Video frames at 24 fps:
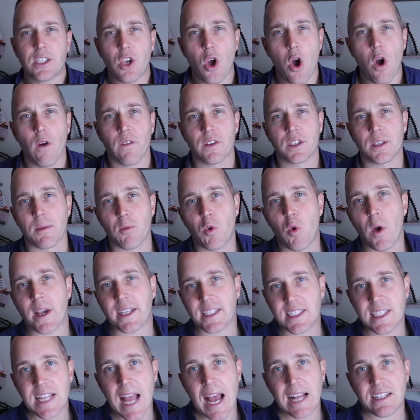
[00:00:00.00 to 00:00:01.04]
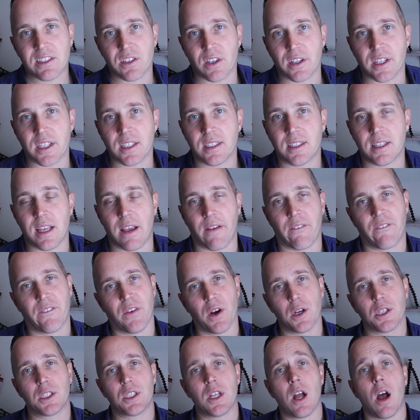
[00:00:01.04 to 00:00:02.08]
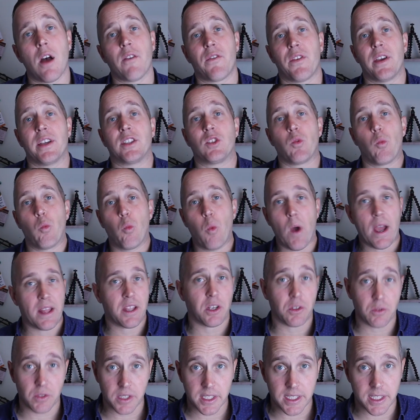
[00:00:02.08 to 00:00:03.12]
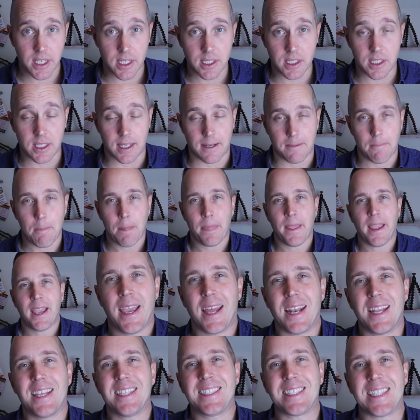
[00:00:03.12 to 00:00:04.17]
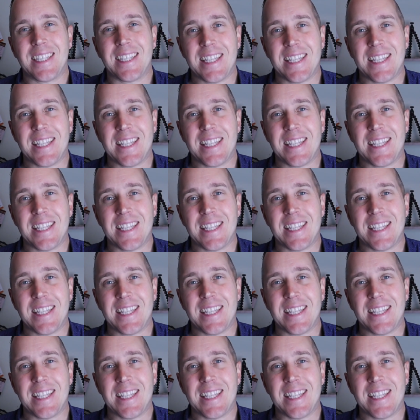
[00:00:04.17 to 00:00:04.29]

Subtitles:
go over some quick stats on this thing. First off, it's weather resistant. It is